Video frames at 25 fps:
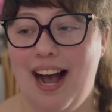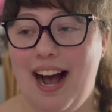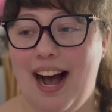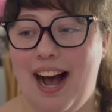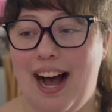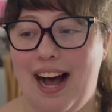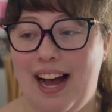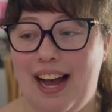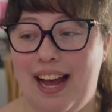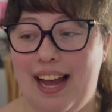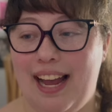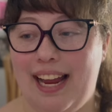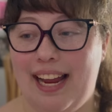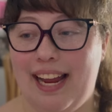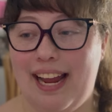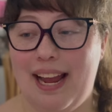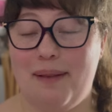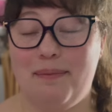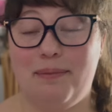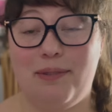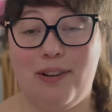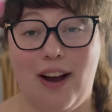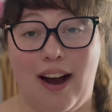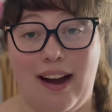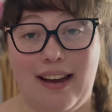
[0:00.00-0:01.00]
I
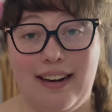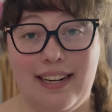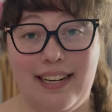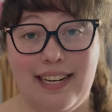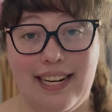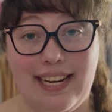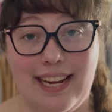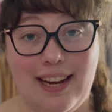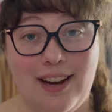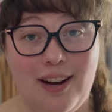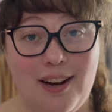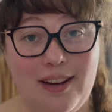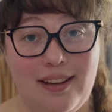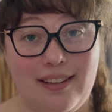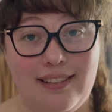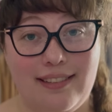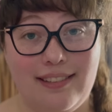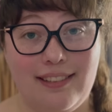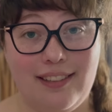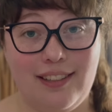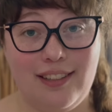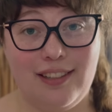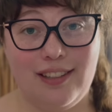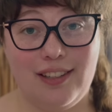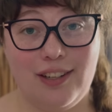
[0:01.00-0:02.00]
am not a neon